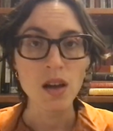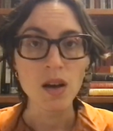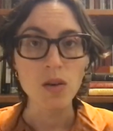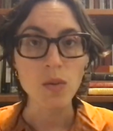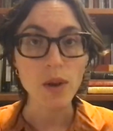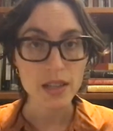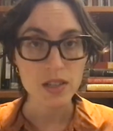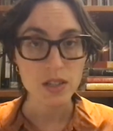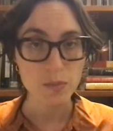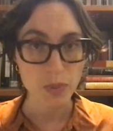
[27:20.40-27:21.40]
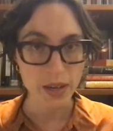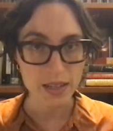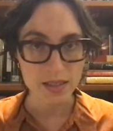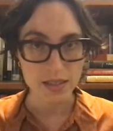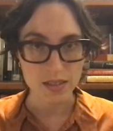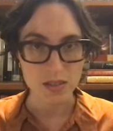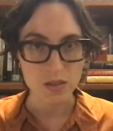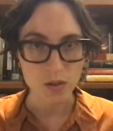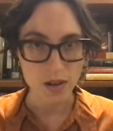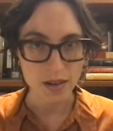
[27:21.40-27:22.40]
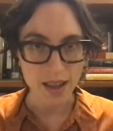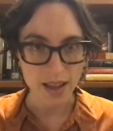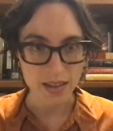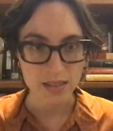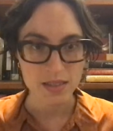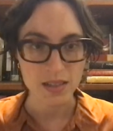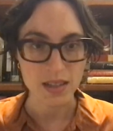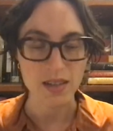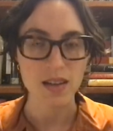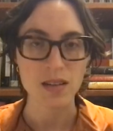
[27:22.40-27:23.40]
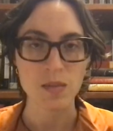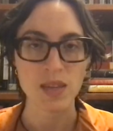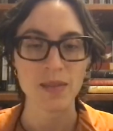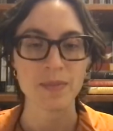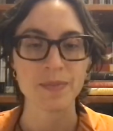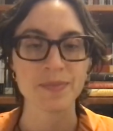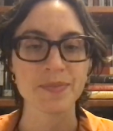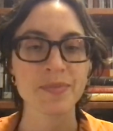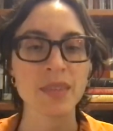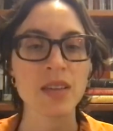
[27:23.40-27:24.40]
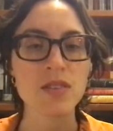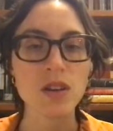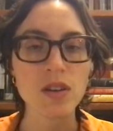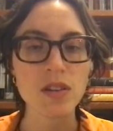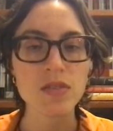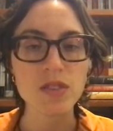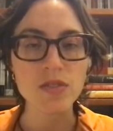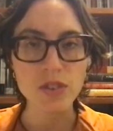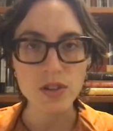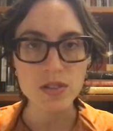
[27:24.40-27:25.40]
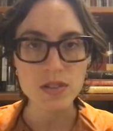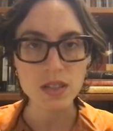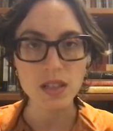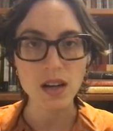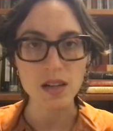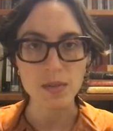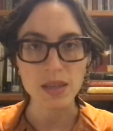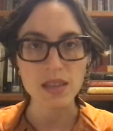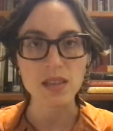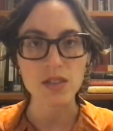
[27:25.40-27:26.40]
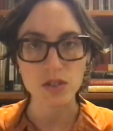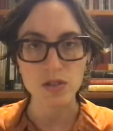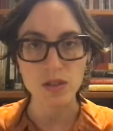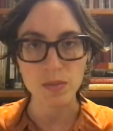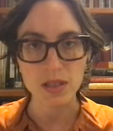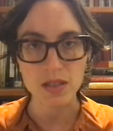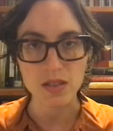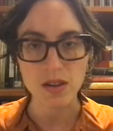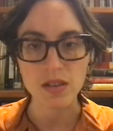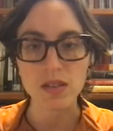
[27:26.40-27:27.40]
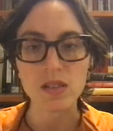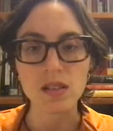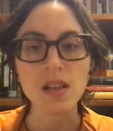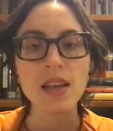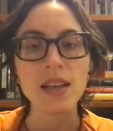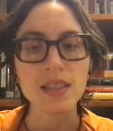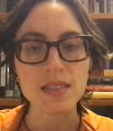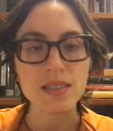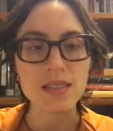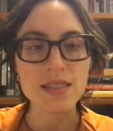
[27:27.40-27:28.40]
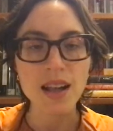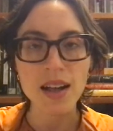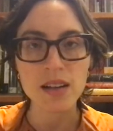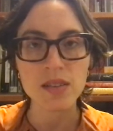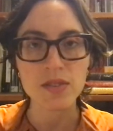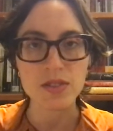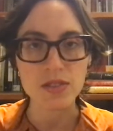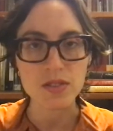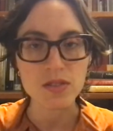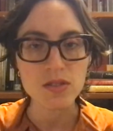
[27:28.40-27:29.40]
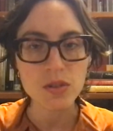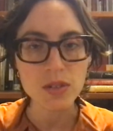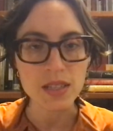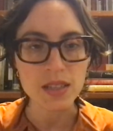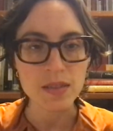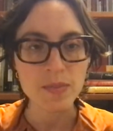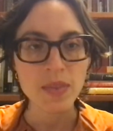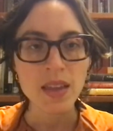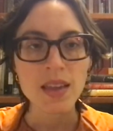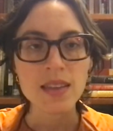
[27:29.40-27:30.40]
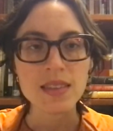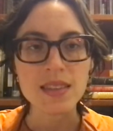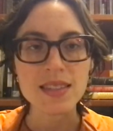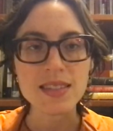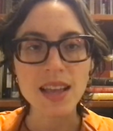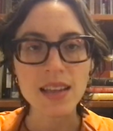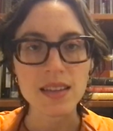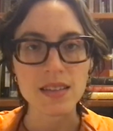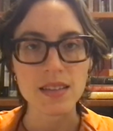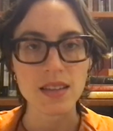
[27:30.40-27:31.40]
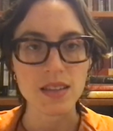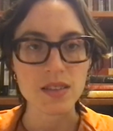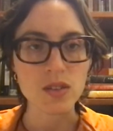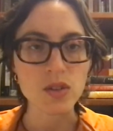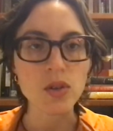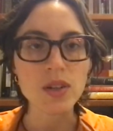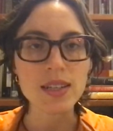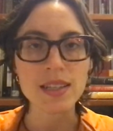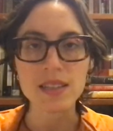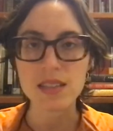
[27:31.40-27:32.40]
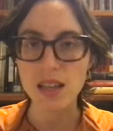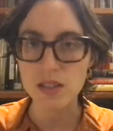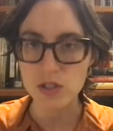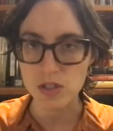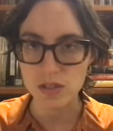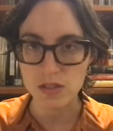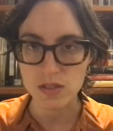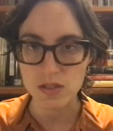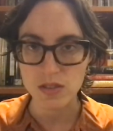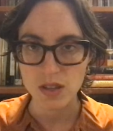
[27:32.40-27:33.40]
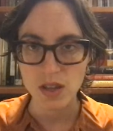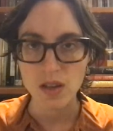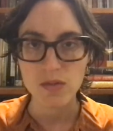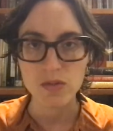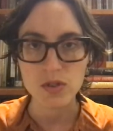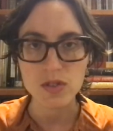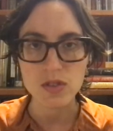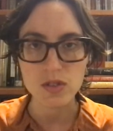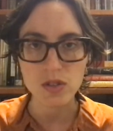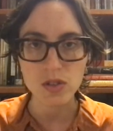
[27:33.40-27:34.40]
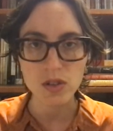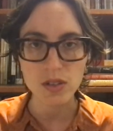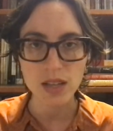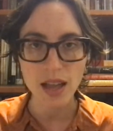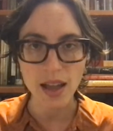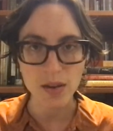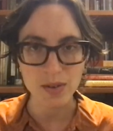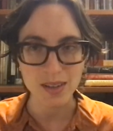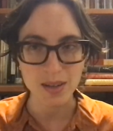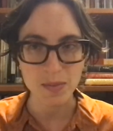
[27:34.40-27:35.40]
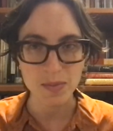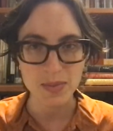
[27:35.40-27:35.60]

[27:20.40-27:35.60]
Which brings us to our next dichotomy. So if the first dichotomy that shows up in this article is desire versus duty, the second is good intentions versus good outcomes.